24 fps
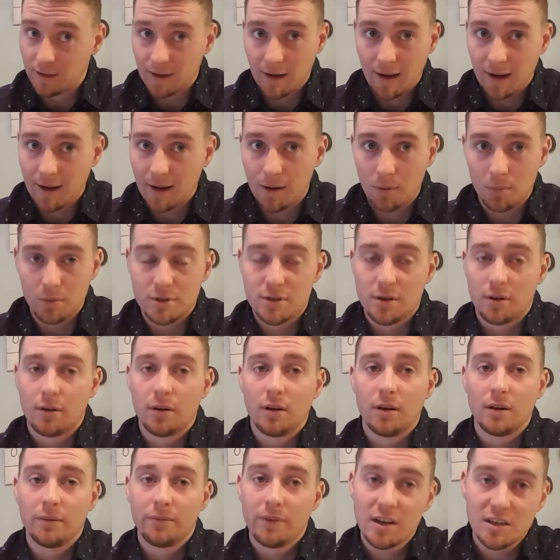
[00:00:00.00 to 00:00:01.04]
high return
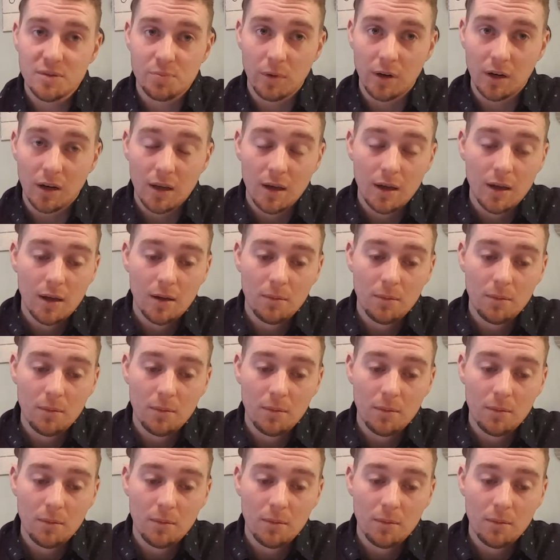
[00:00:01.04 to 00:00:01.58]
on investment?